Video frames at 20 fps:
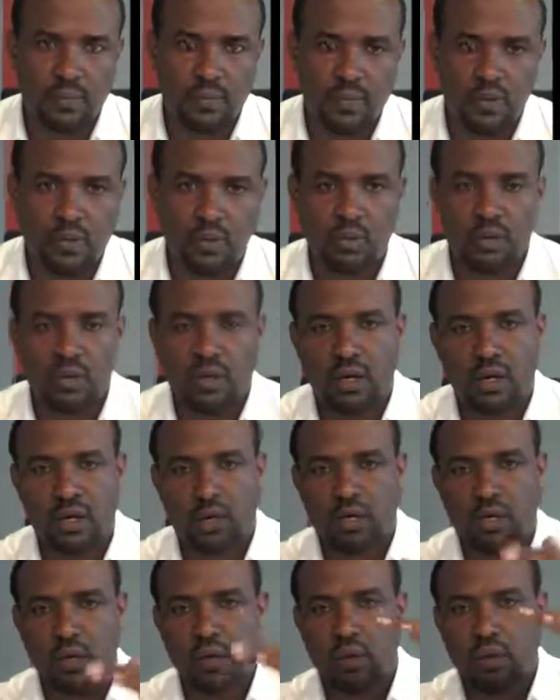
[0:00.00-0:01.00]
So
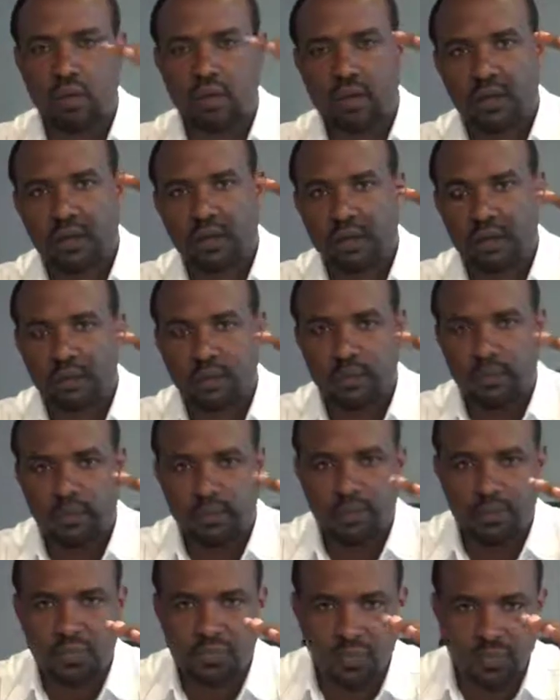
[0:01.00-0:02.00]
knowing
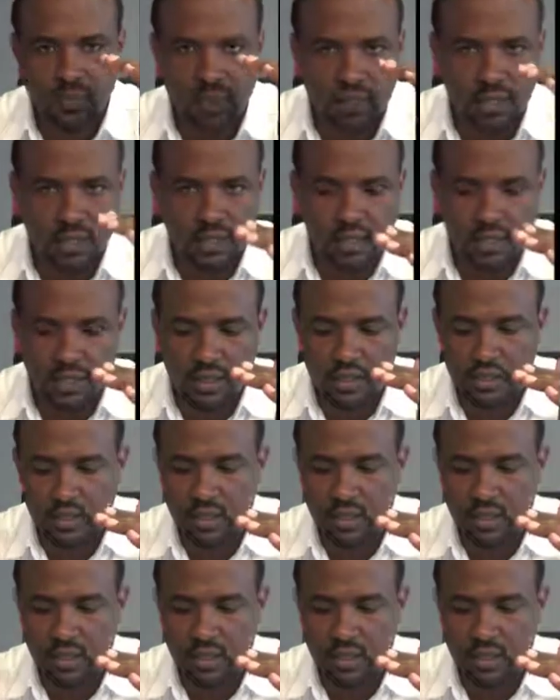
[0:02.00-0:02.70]
the